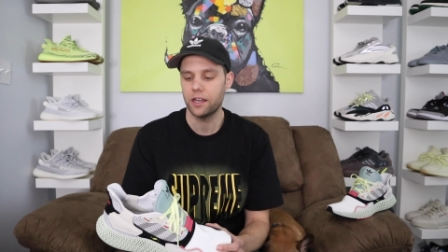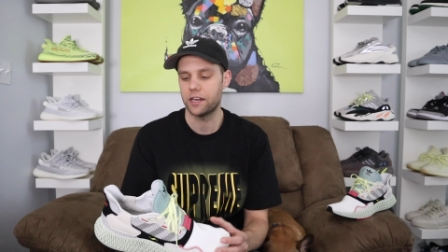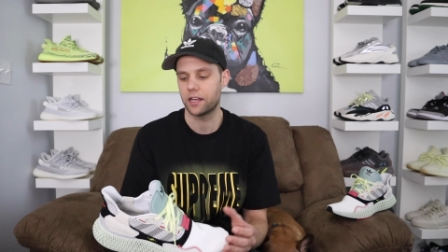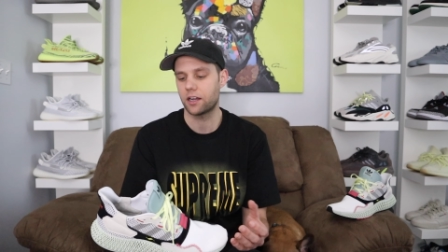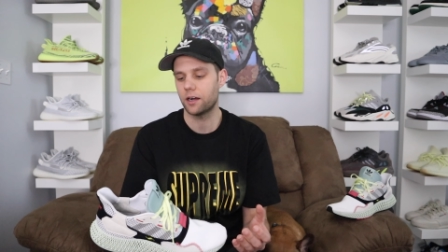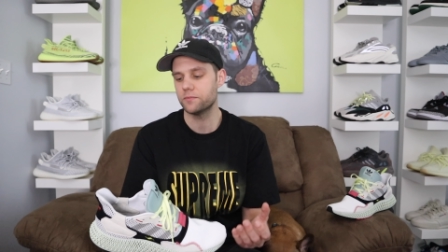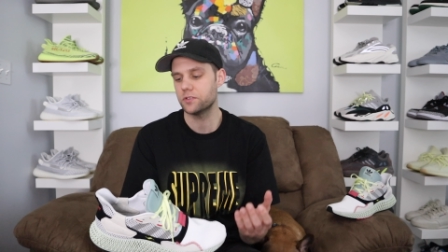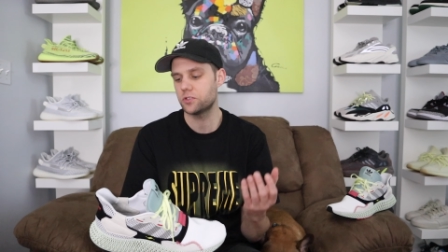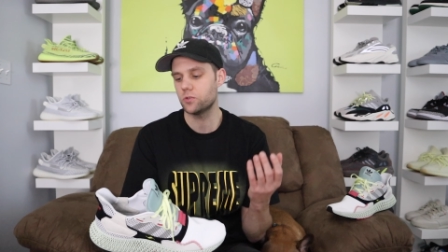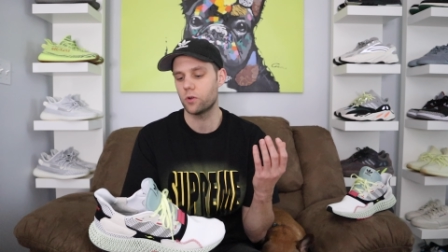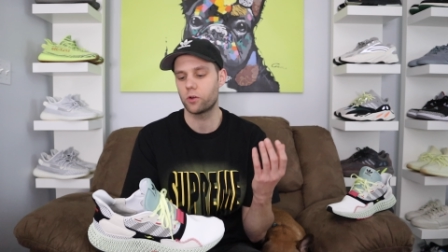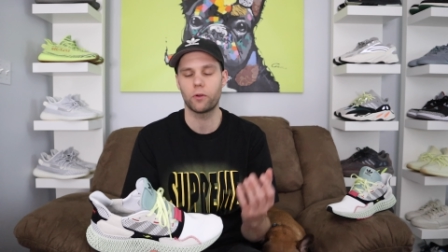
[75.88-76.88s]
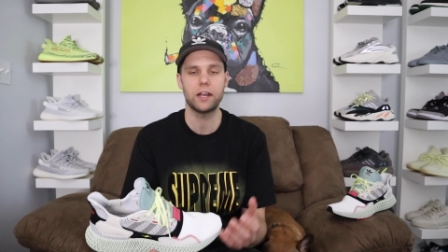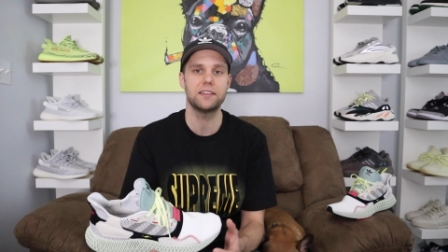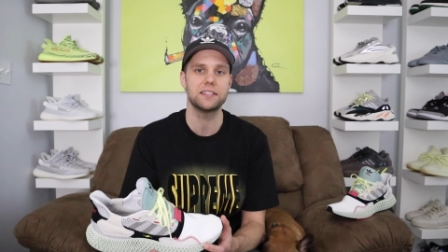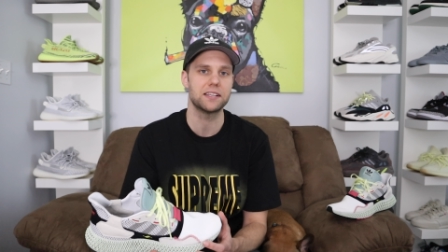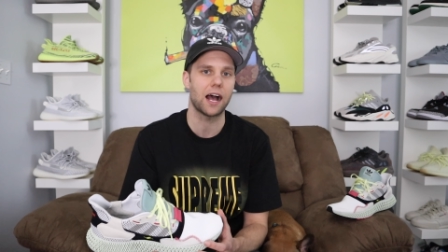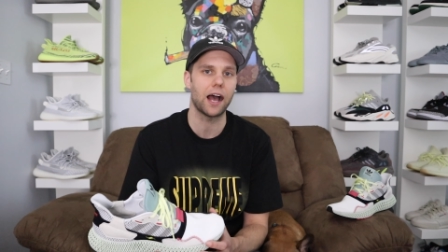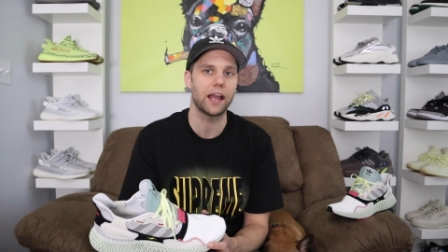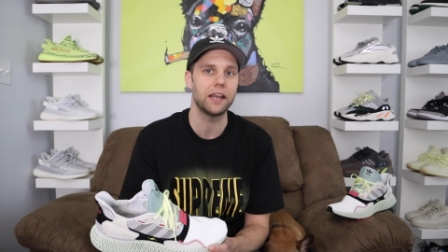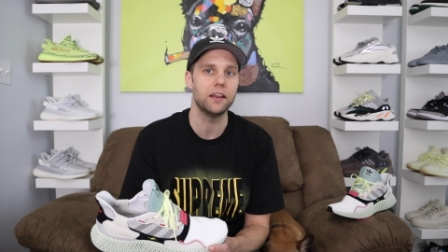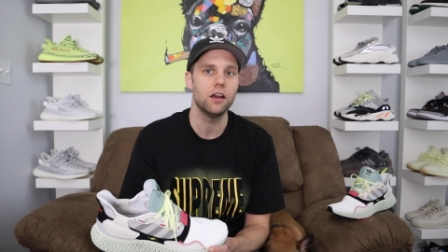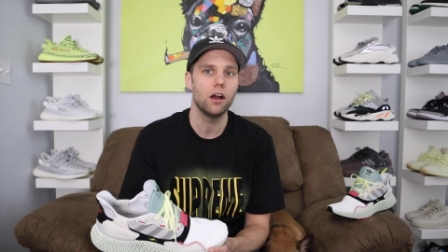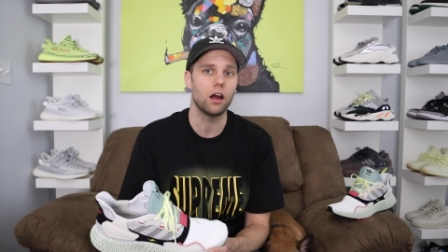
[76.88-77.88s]
and it comes to a great
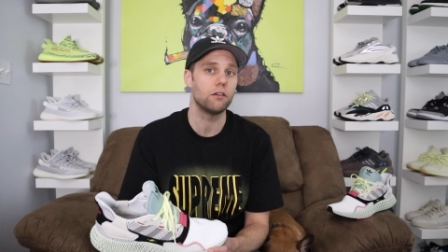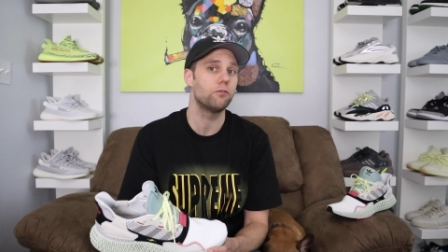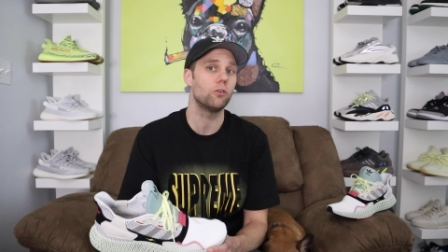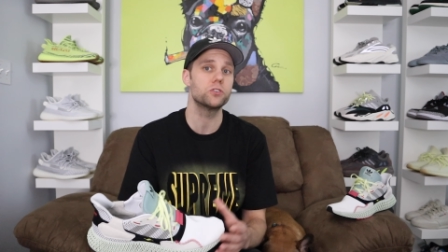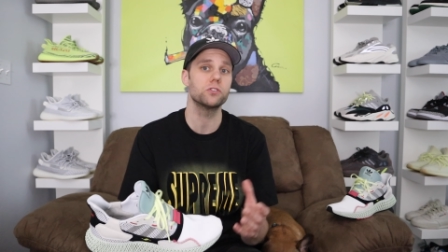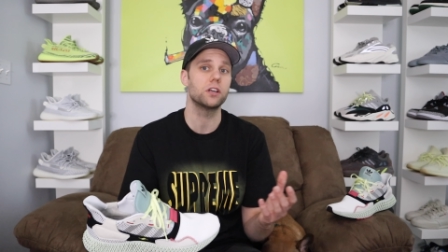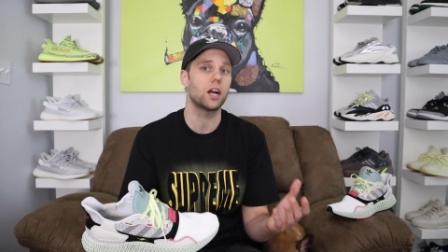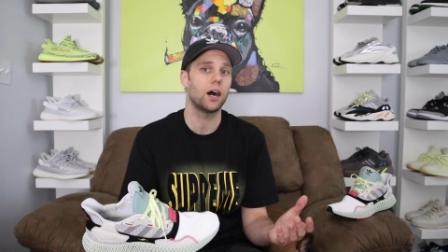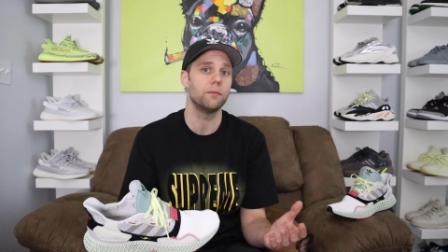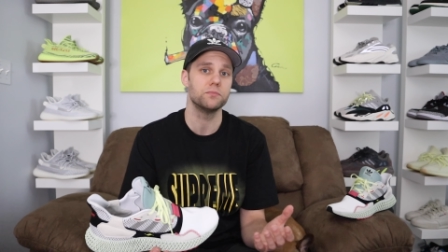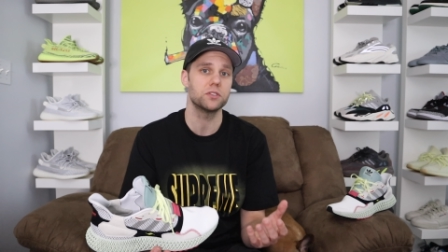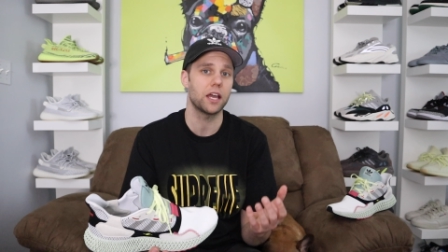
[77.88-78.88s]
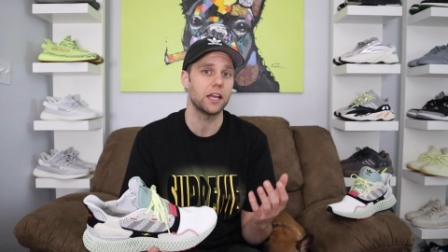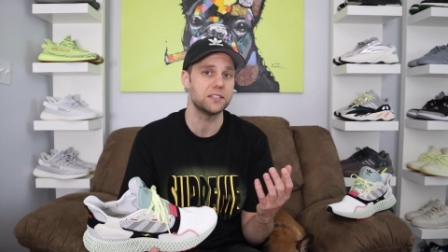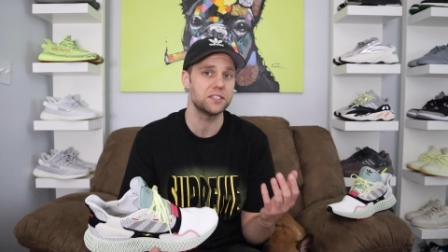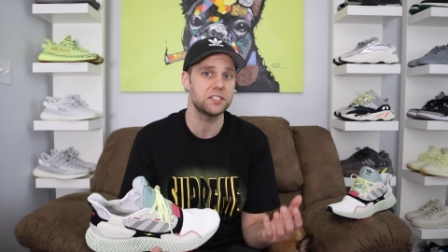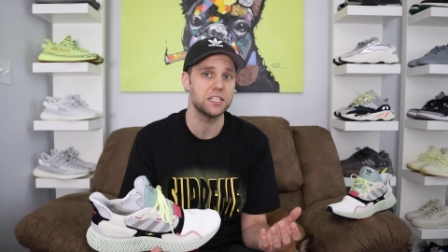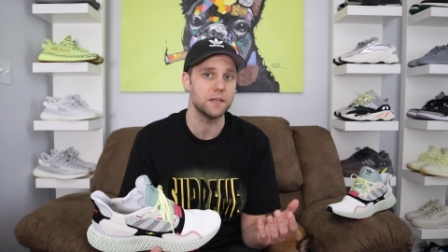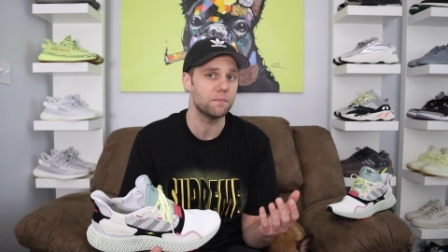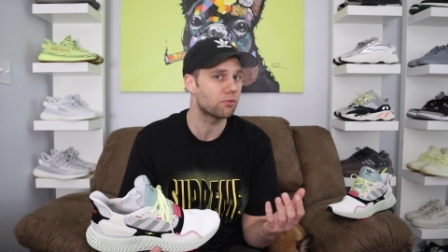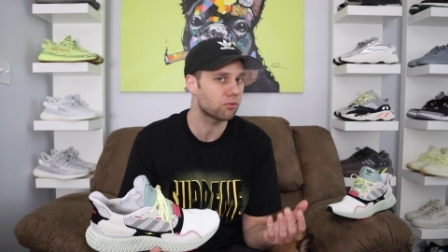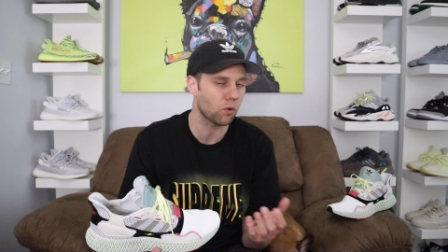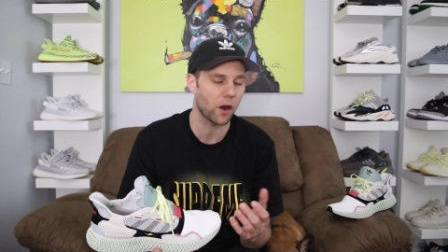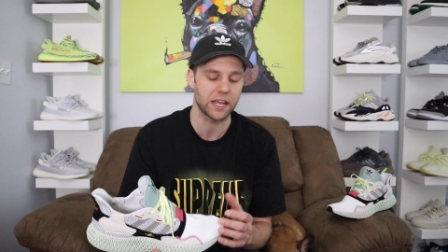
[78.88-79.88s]
design, unfortunately comes a steep
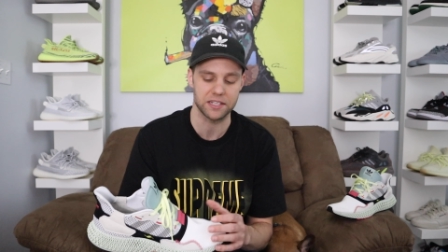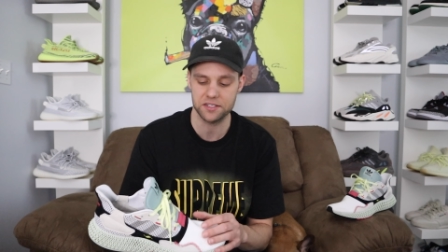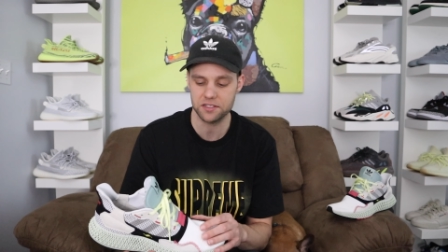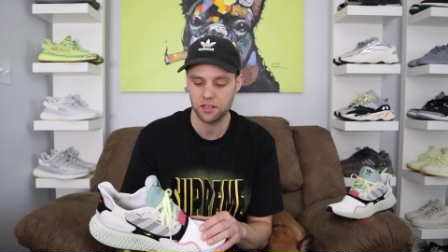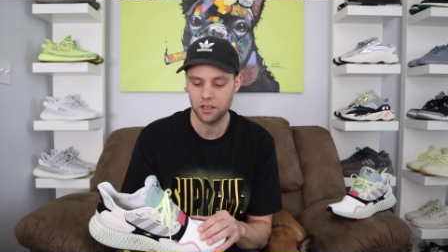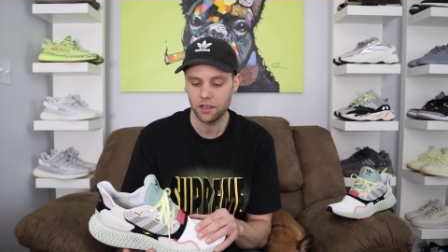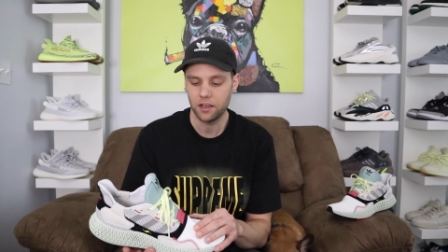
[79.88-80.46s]
price.